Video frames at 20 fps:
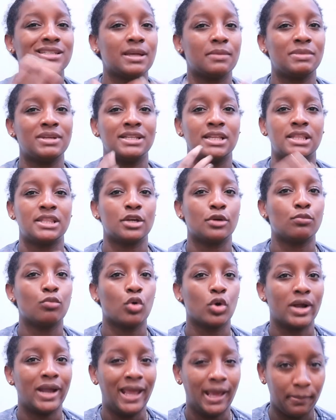that means that they're
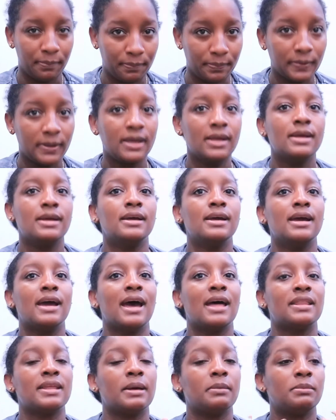more hip
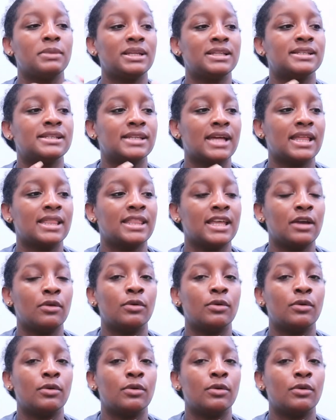and that means that they